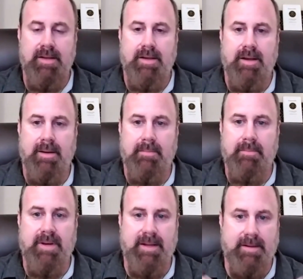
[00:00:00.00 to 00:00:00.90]

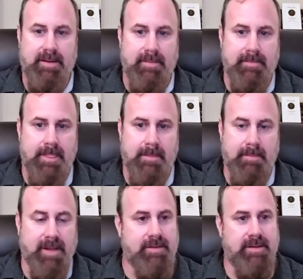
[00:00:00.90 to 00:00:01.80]
when they
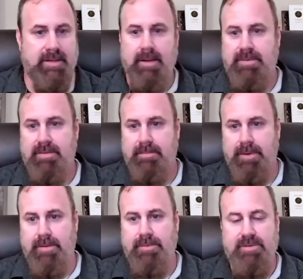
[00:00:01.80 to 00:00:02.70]
monthly come to
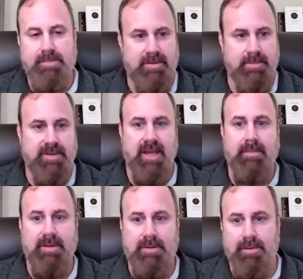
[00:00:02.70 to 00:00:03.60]
moot, we'll spend some time
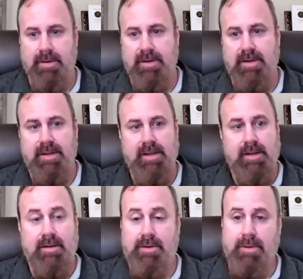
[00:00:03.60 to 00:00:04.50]
in the garden.
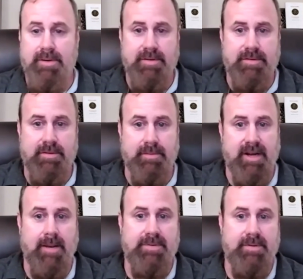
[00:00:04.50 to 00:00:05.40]
And of course, this is a great
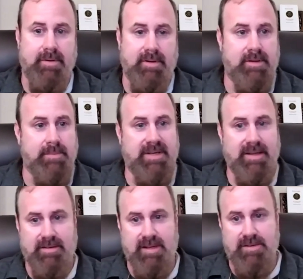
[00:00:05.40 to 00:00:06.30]
opportunity to
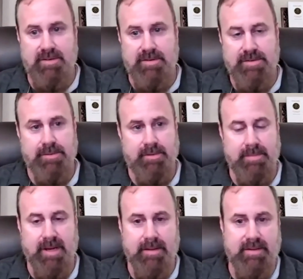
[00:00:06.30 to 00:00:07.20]
begin teaching children
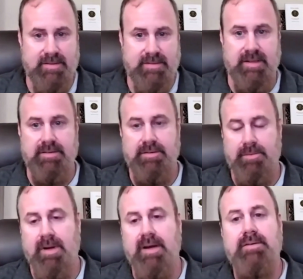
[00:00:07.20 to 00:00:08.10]
about these things as
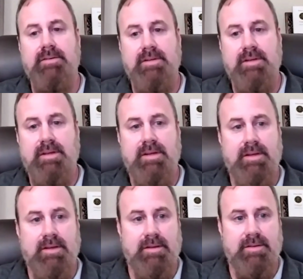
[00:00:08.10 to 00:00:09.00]
well.
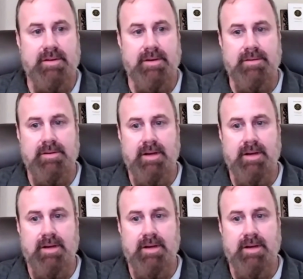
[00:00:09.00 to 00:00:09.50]
So